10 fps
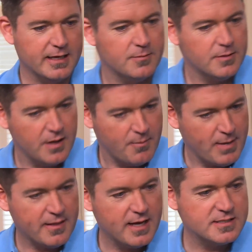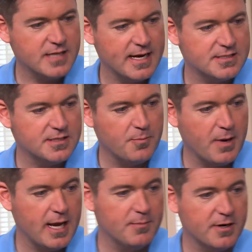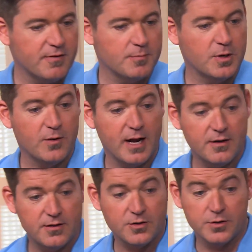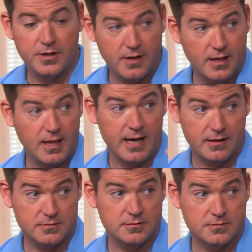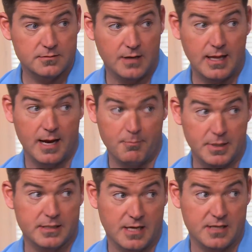them about that size in the pan, but if I'm going out to the grill, I like big size